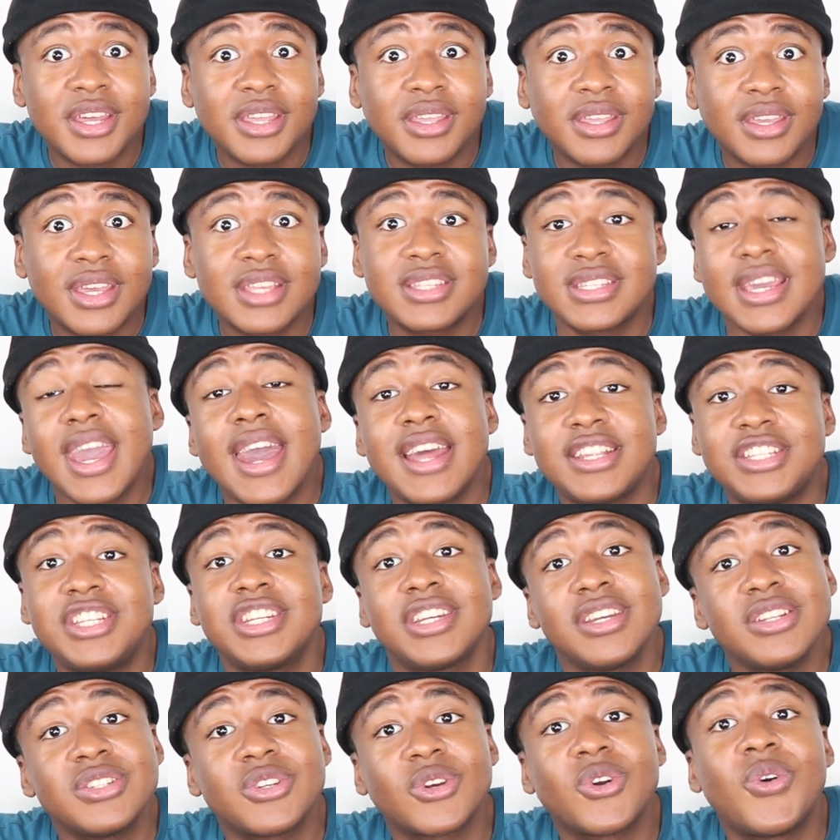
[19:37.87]
Because, yeah,
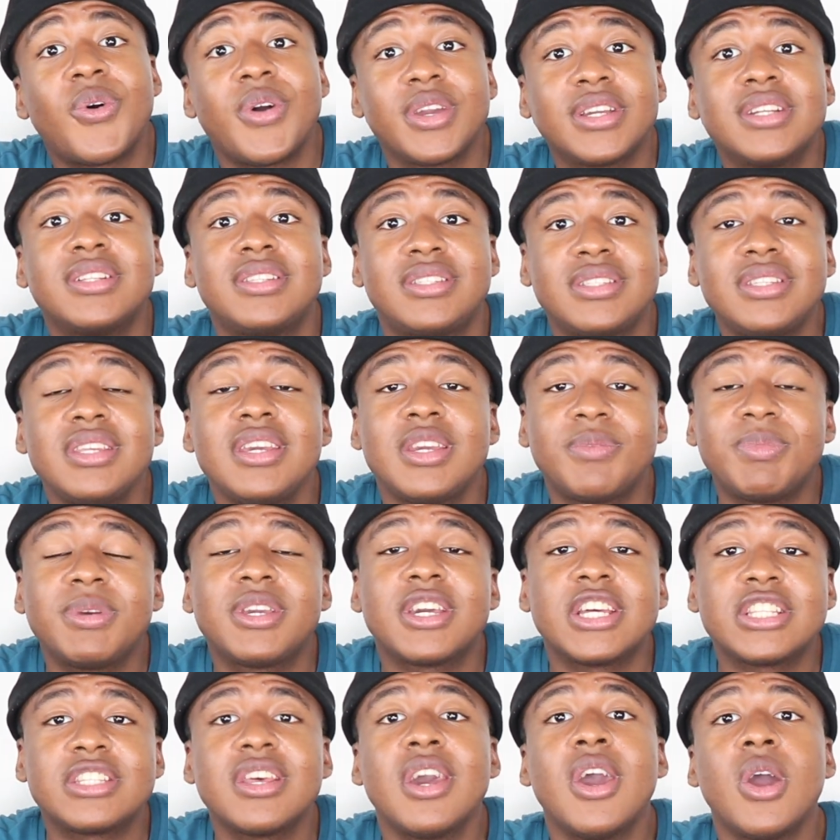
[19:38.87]
chickens are going extinct
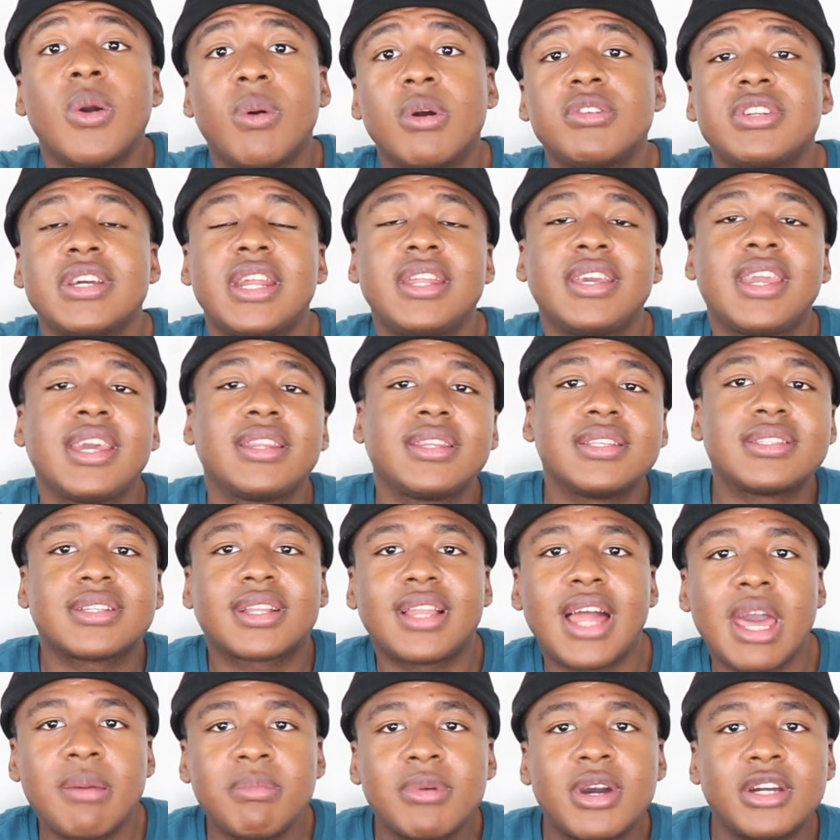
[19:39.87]
because we're trying to get this
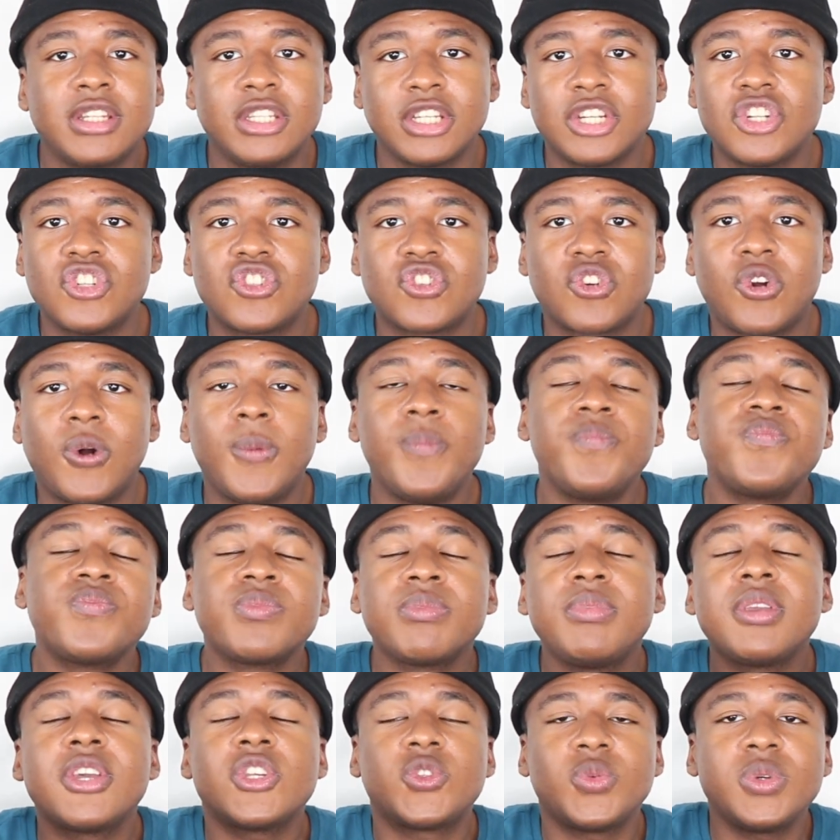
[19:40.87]
climate under control.
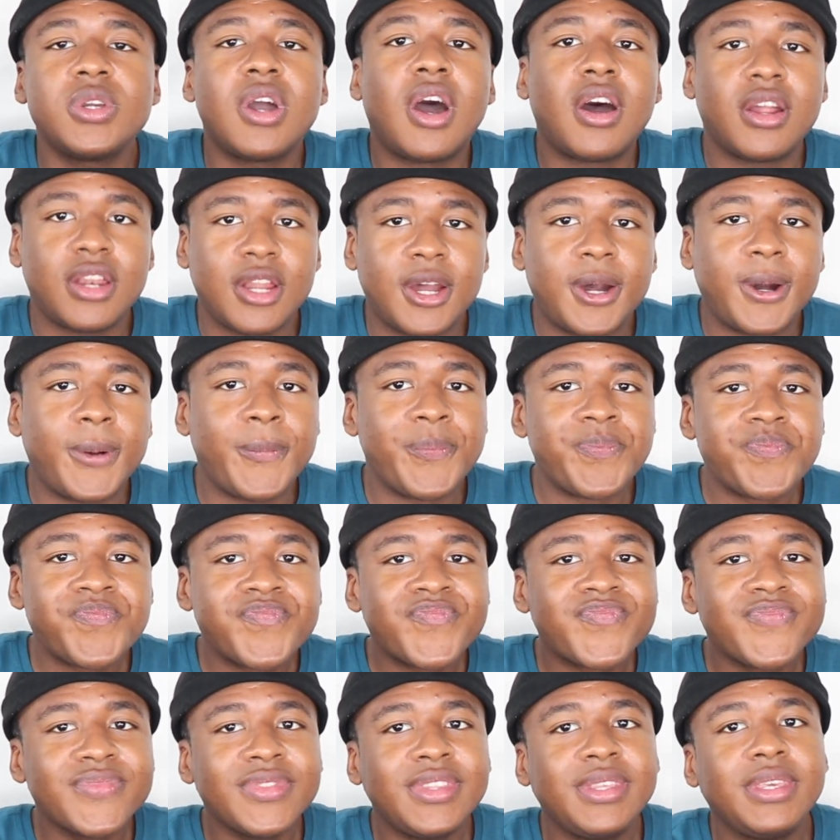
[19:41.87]
Because we all know
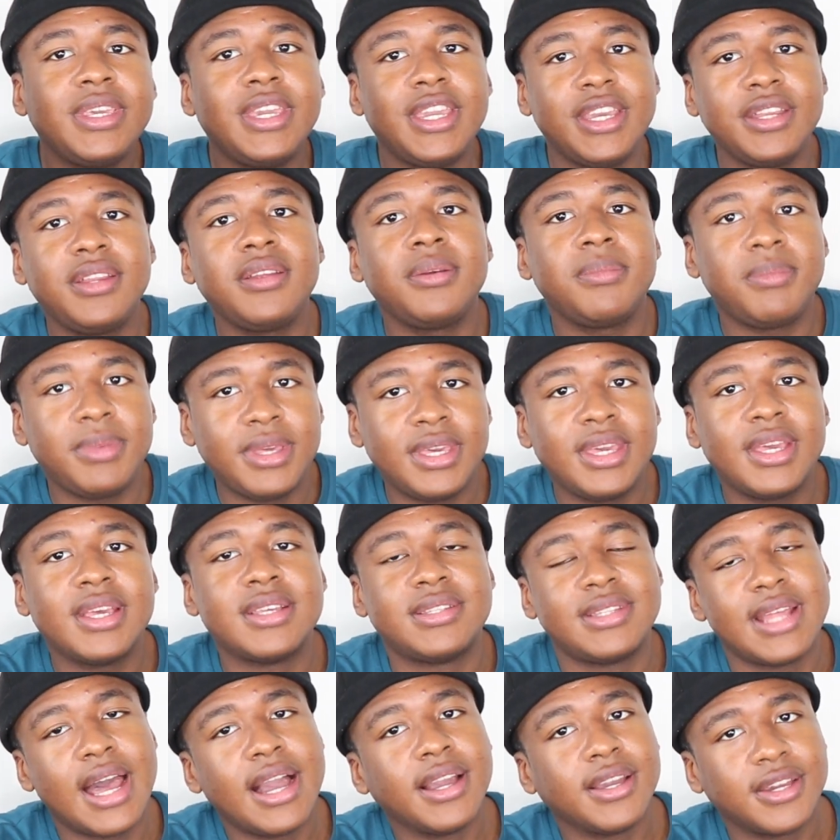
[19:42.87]
eating meat
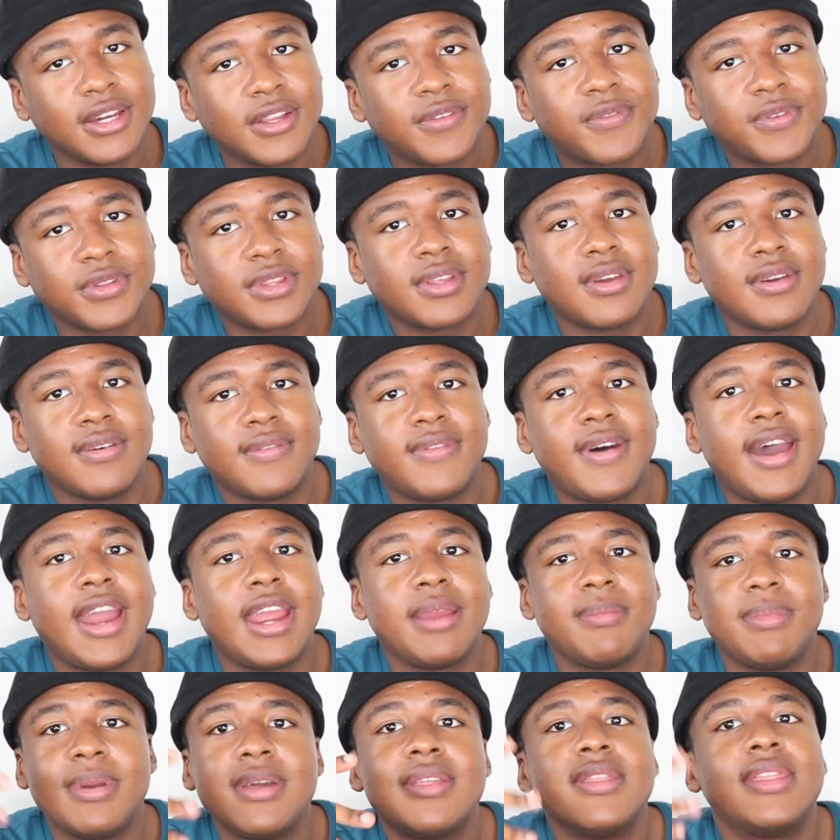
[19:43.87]
is not good for the
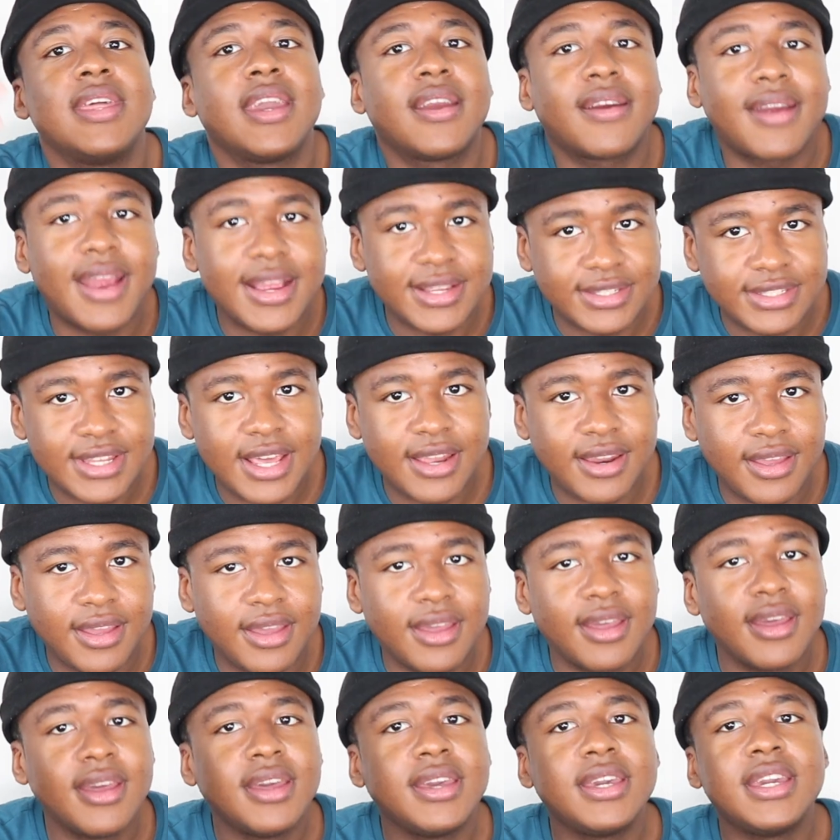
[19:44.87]
environment. There, I said
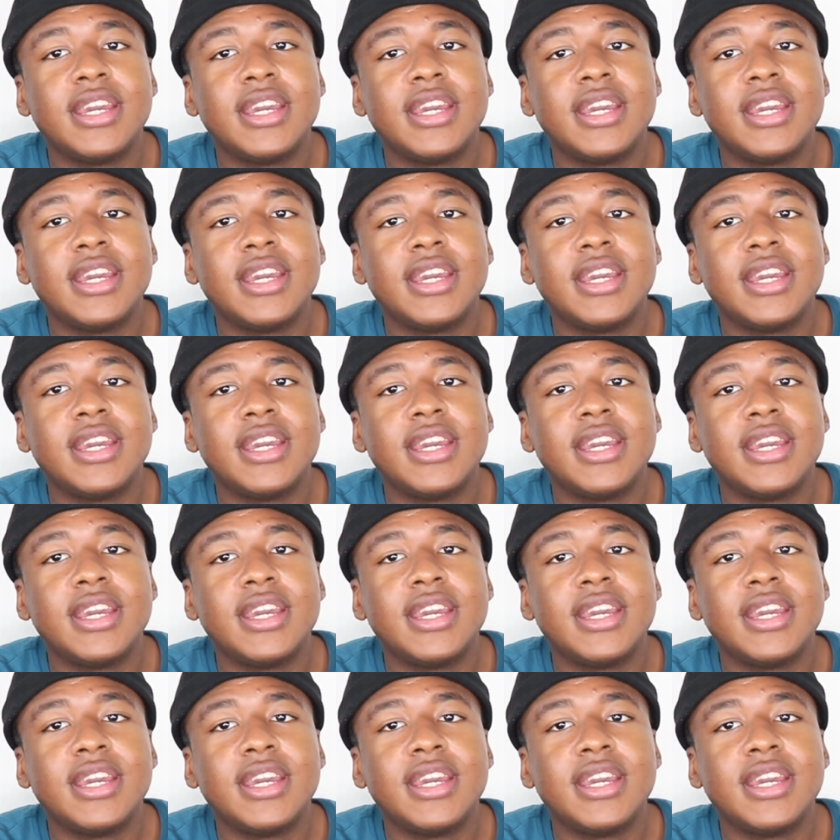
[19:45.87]
it.